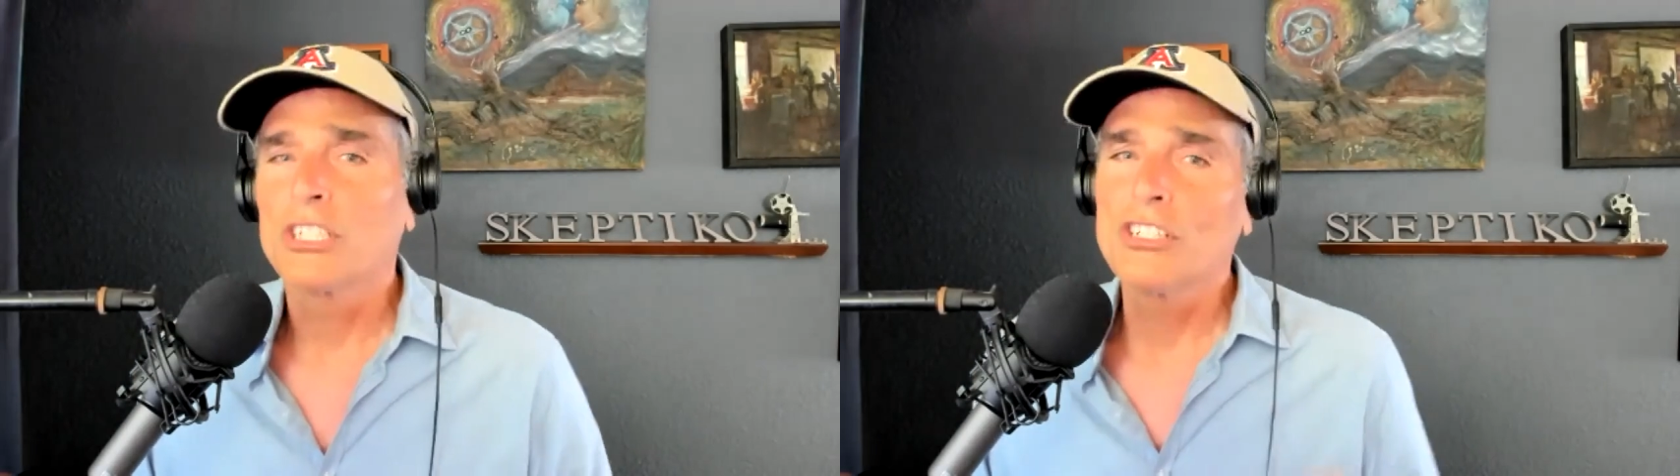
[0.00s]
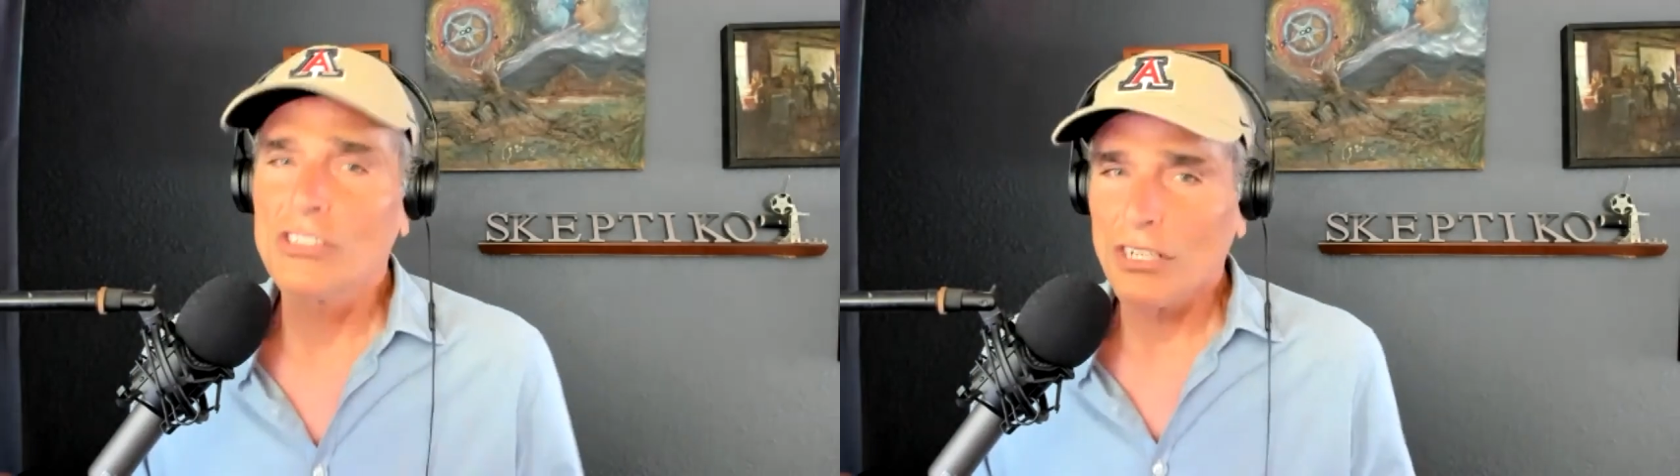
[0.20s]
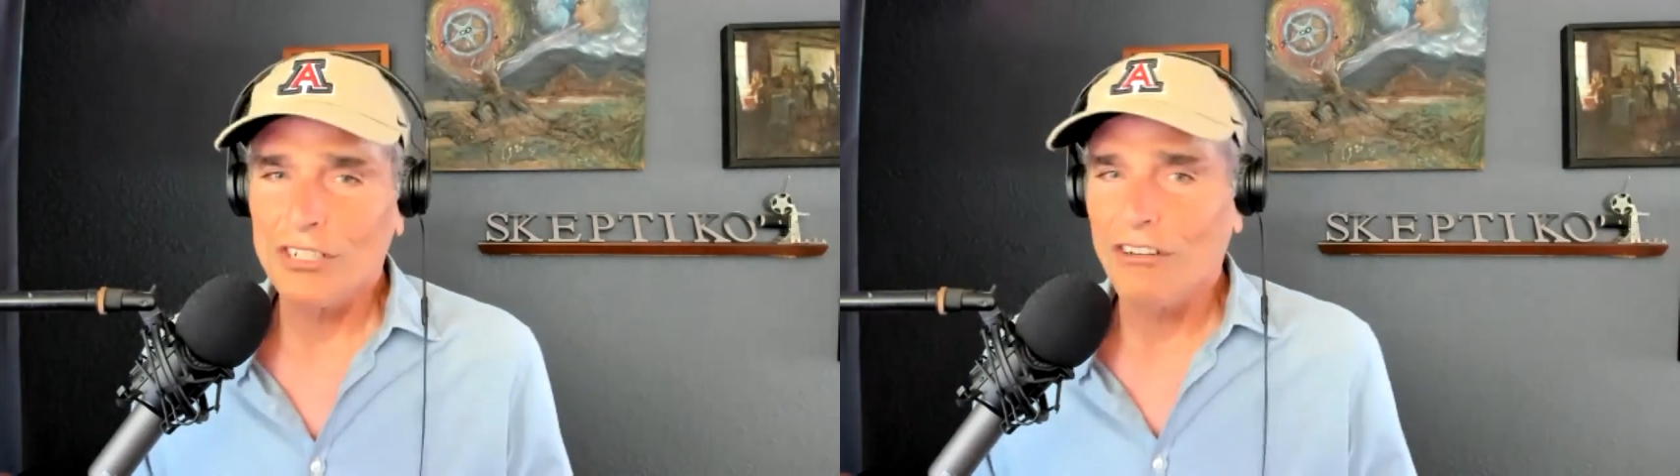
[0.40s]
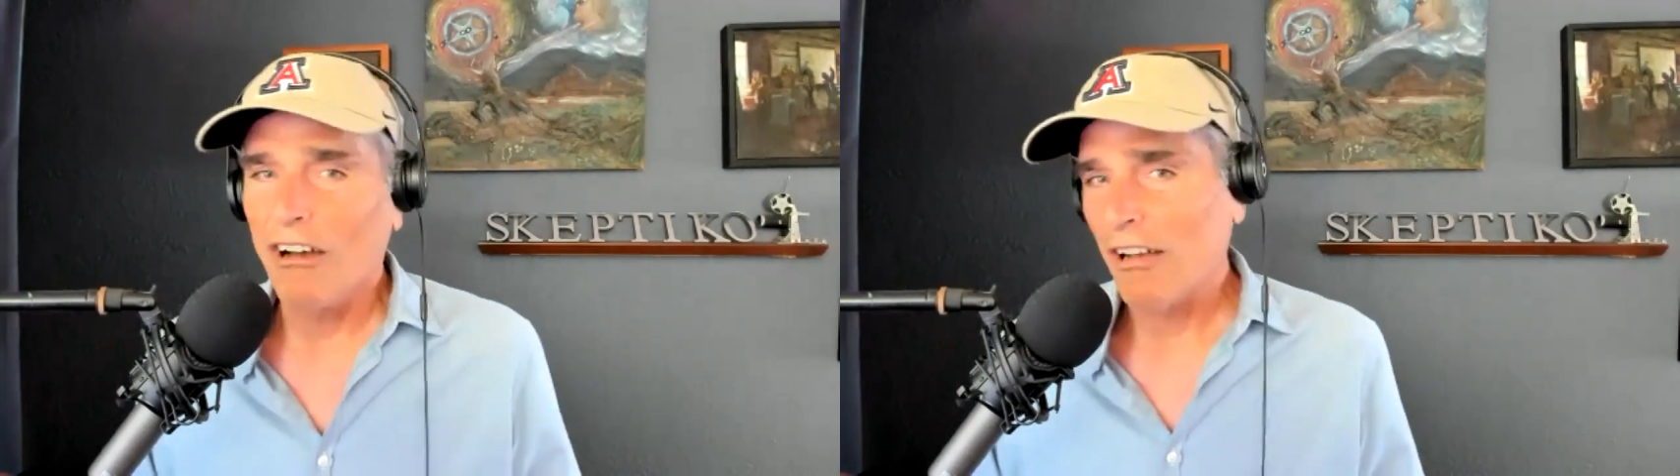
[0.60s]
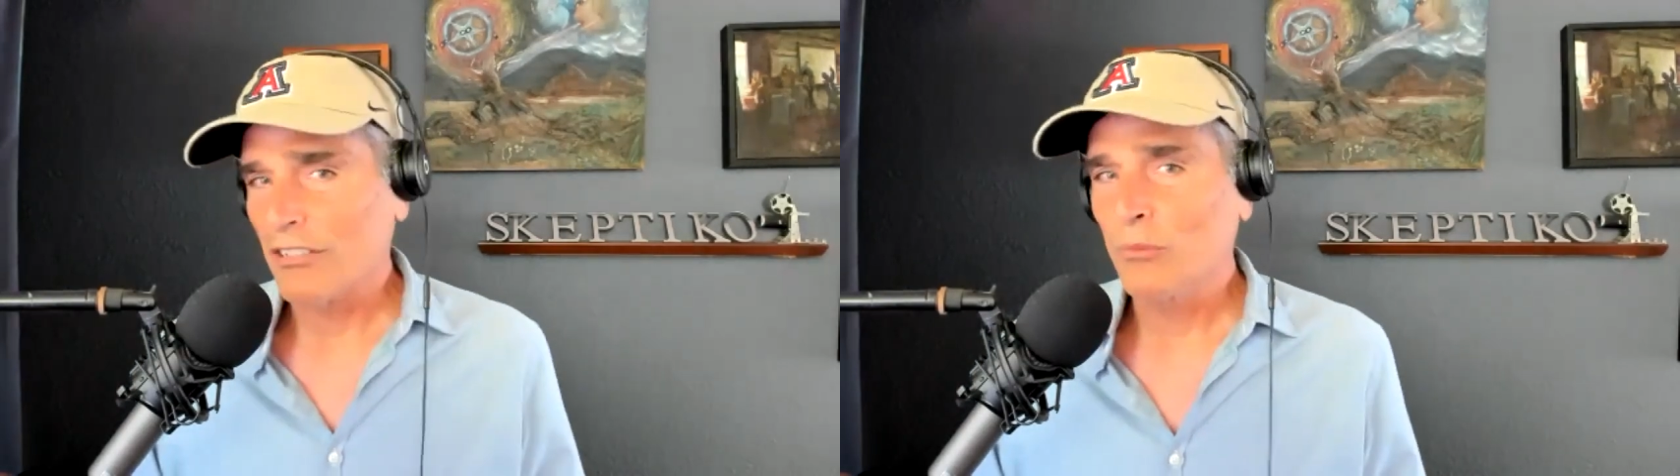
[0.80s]
which is such an
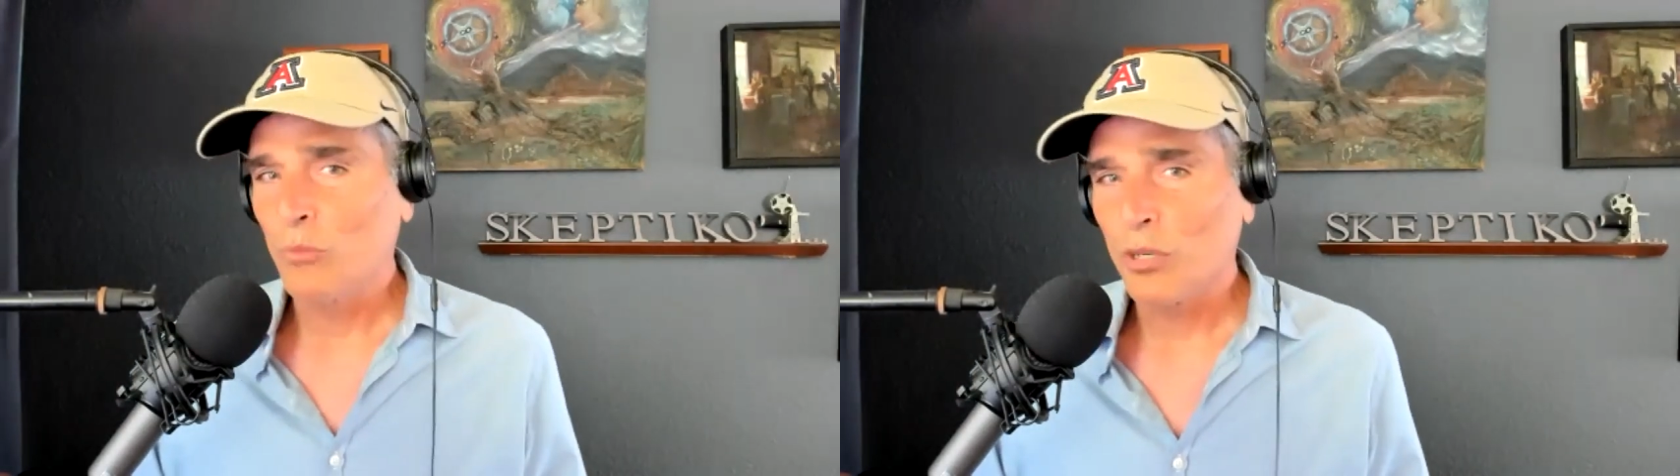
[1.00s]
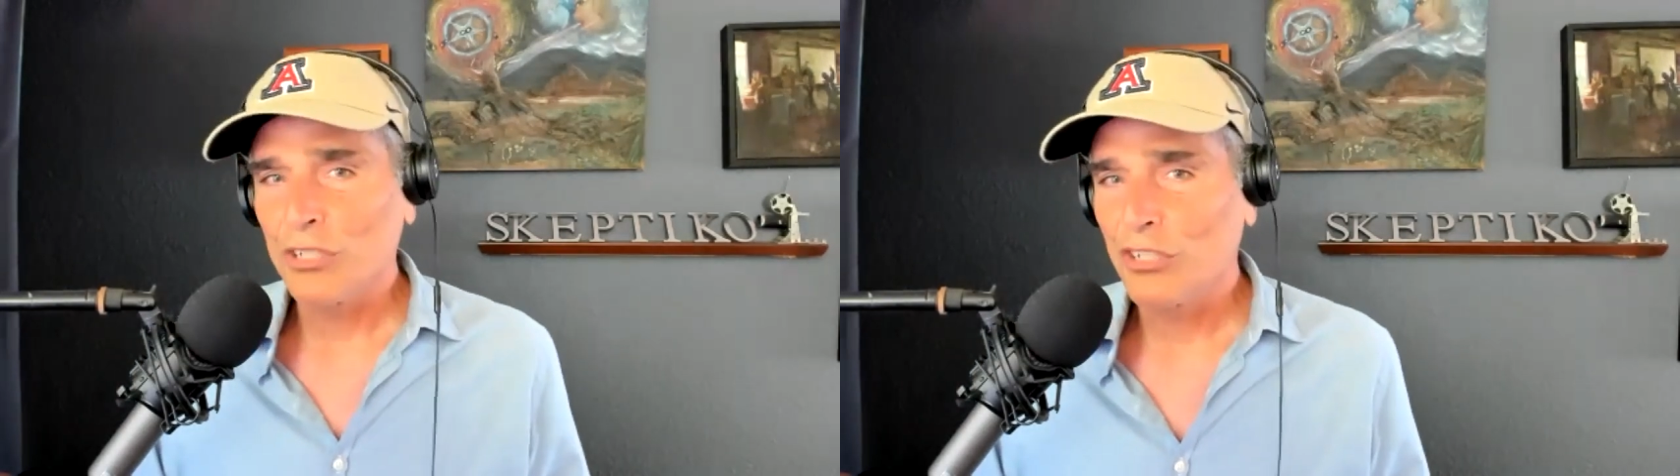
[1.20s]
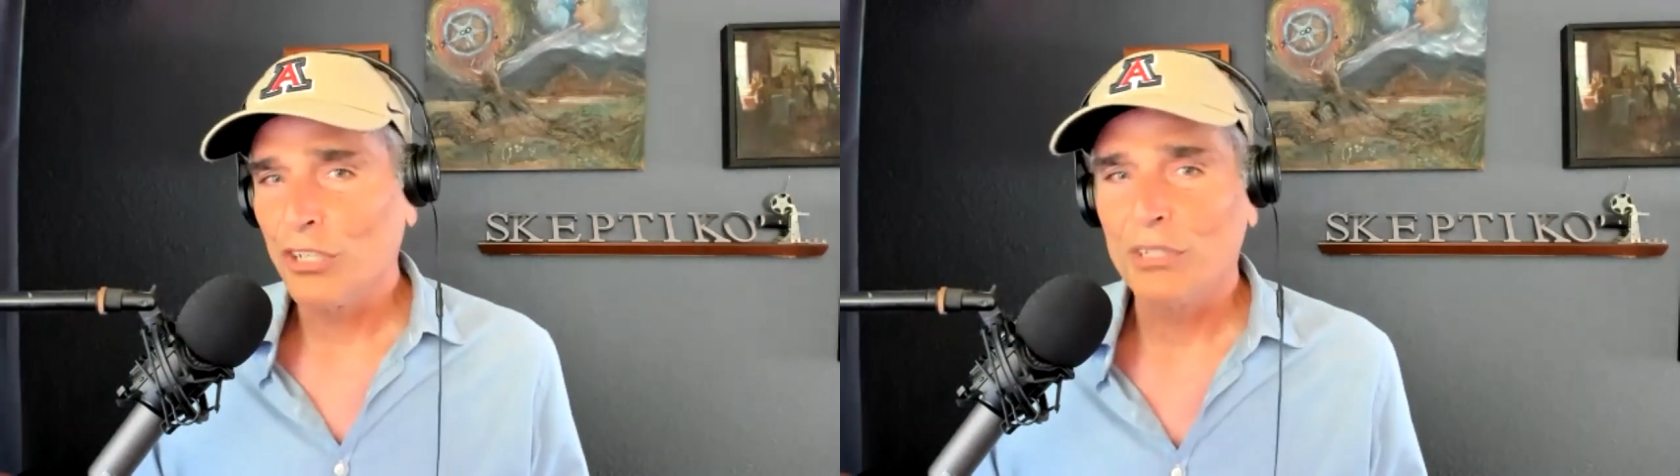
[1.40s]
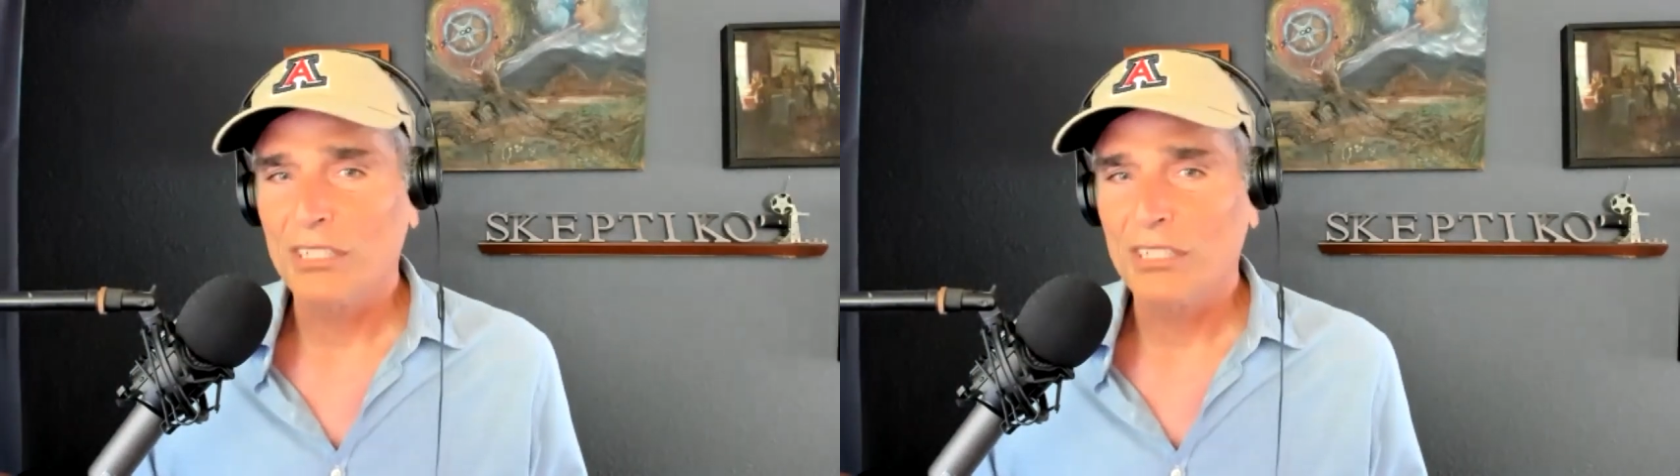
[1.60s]
awesome word, too?